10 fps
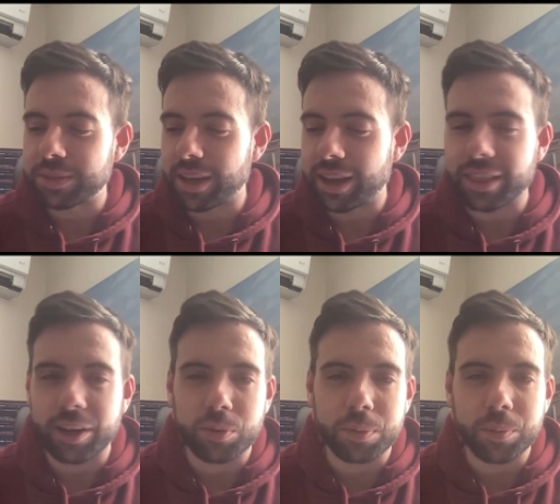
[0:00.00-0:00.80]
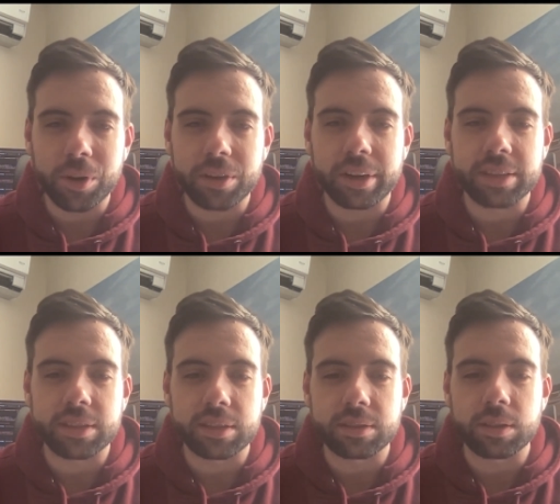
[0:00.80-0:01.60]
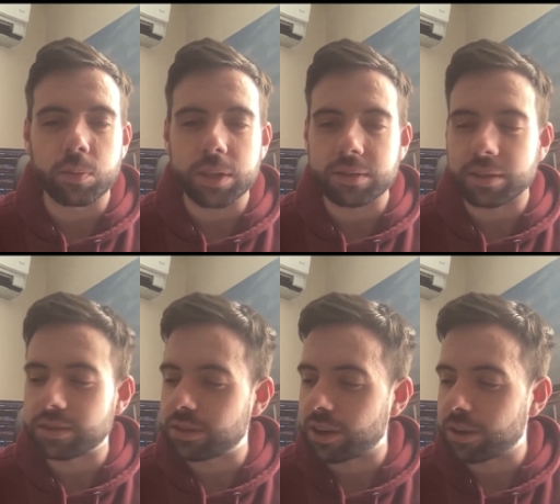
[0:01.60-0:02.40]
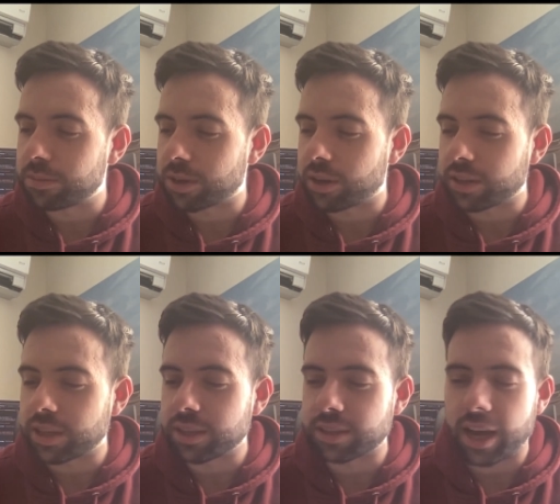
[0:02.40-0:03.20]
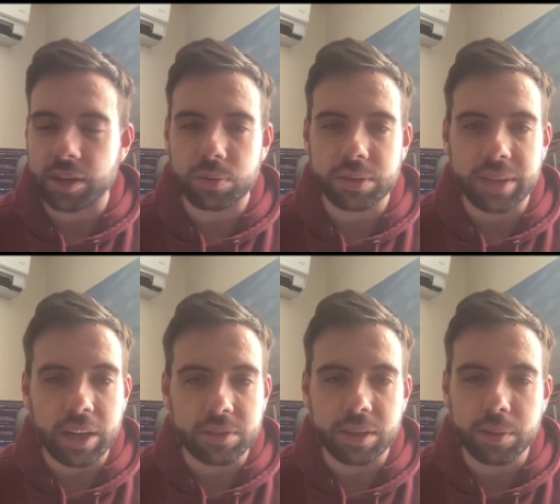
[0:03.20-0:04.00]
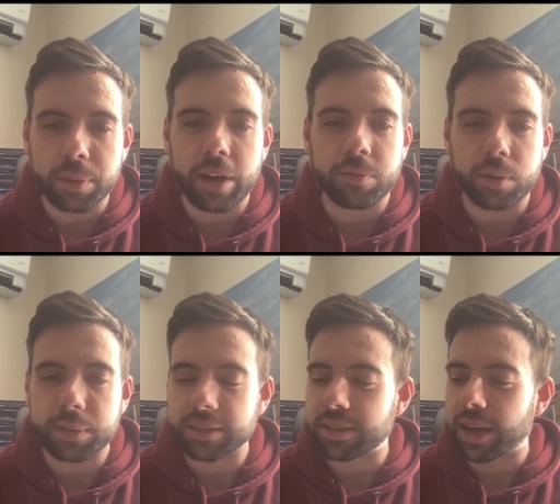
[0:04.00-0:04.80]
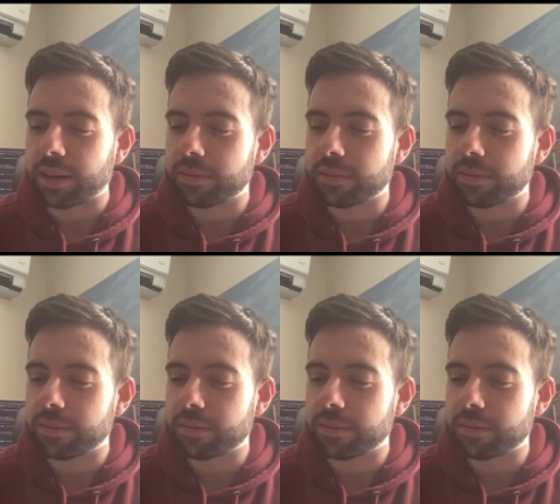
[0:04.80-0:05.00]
And I thought it would be more interesting to see what search terms are leading to actual sales on the platform instead.